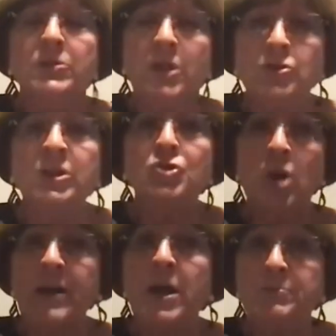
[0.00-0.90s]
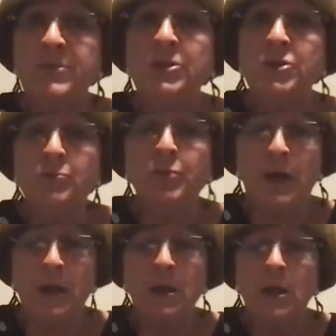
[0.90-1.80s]
they do get dry up, they do
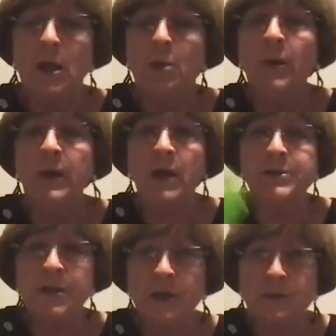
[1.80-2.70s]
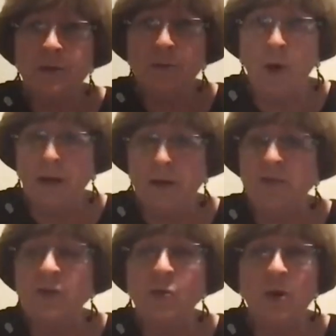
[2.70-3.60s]
break. But I'll tell you what,
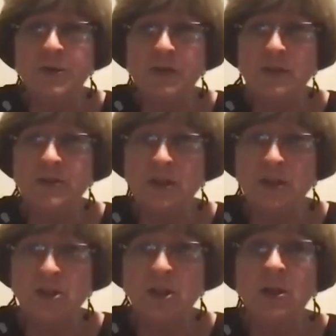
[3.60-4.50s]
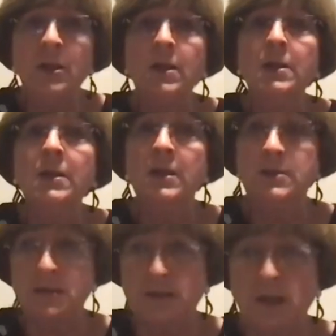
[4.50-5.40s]
if you want the kids' attention, get
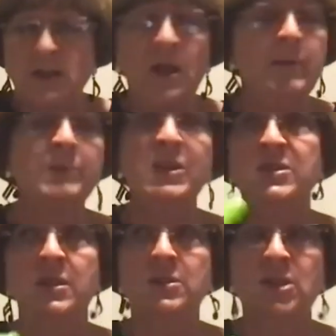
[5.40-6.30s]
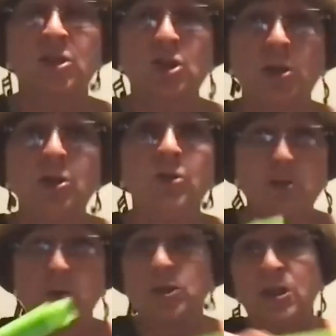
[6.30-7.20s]
these things. I, I'm not saying attention on you,
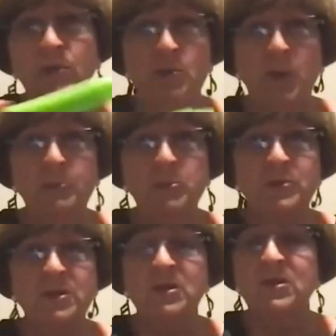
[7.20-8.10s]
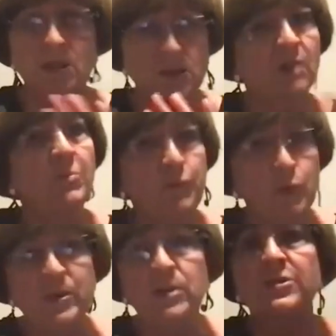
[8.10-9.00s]
because once you give them the pop tubes and the sticks, give them a
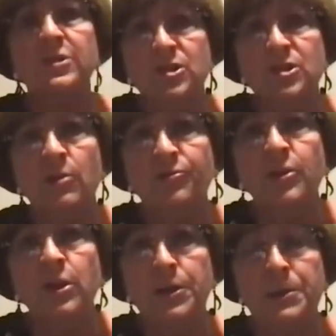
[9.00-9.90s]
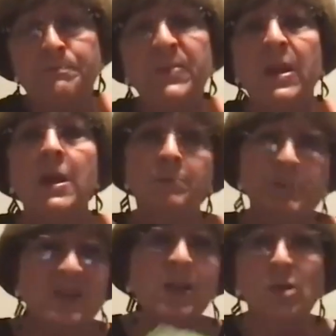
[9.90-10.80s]
few minutes to just have fun and
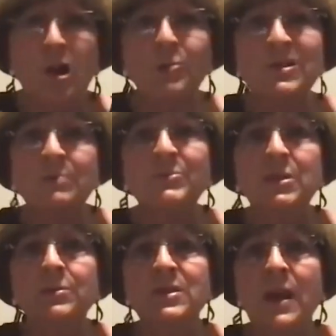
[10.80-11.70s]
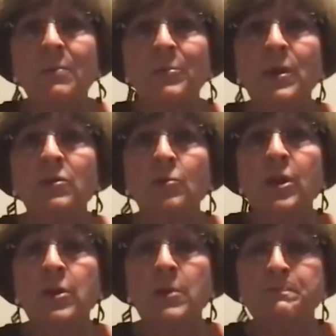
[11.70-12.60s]
sing along with some tunes and have them play the
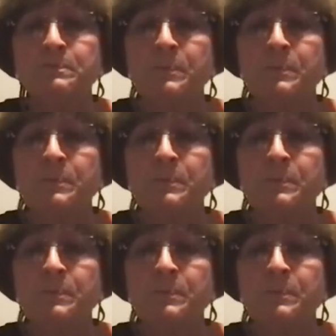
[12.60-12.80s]
rhythm.